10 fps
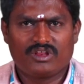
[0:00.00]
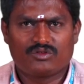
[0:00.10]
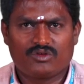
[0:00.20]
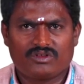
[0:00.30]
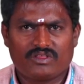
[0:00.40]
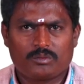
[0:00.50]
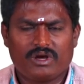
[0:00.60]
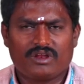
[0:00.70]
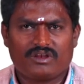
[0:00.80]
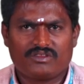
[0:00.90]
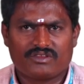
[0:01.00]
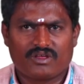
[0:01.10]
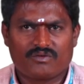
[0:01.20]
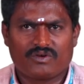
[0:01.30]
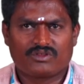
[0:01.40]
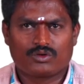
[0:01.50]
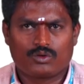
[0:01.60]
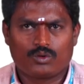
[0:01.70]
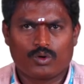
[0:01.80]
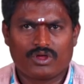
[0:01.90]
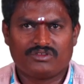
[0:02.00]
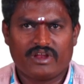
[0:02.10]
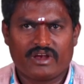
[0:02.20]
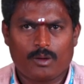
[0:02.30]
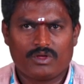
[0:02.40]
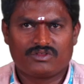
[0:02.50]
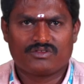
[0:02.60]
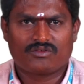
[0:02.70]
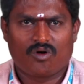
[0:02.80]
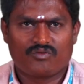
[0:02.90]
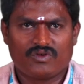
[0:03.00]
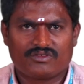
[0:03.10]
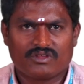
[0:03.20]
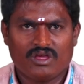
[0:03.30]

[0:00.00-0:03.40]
nothing but it is a server, so storage, databases, softwares,